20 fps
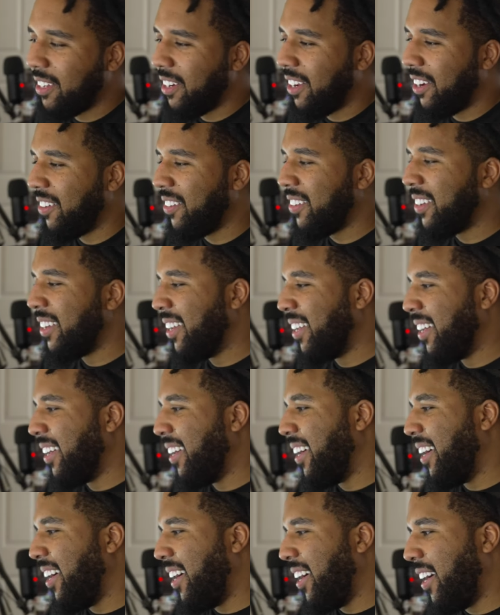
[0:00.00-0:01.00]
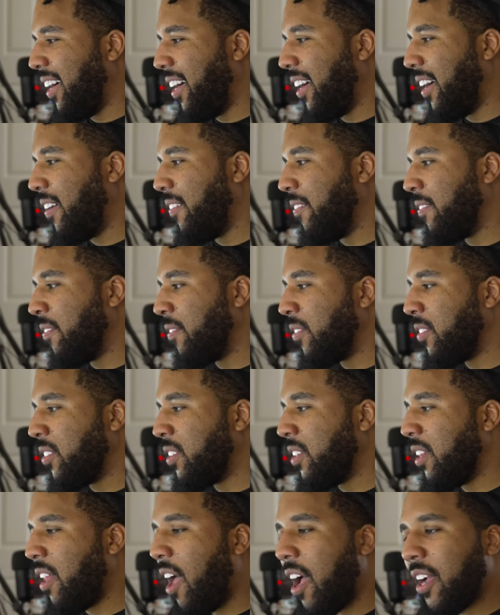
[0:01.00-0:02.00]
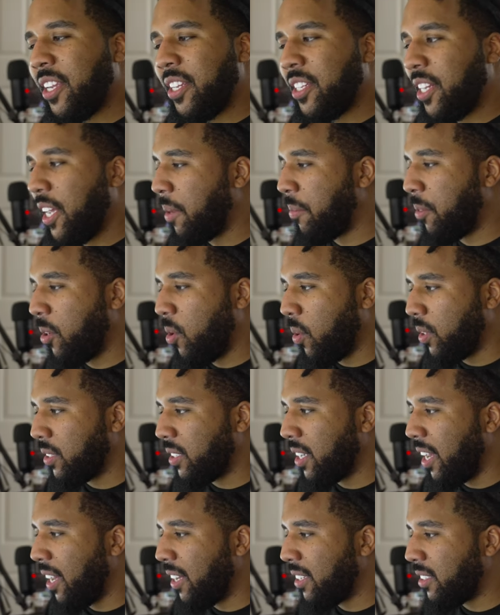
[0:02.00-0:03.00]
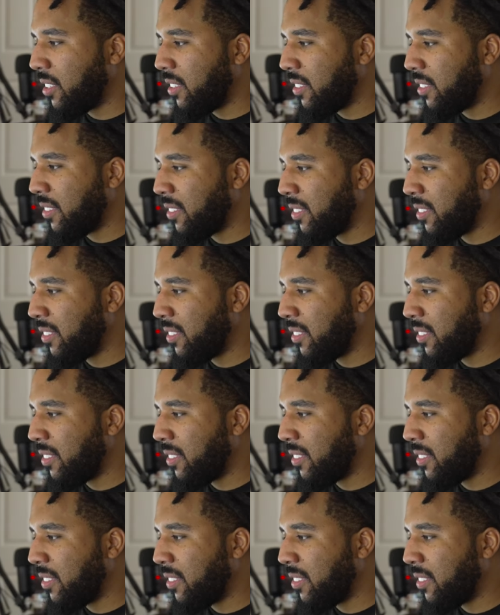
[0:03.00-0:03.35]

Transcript: you know, um, lock your damn doors, guys.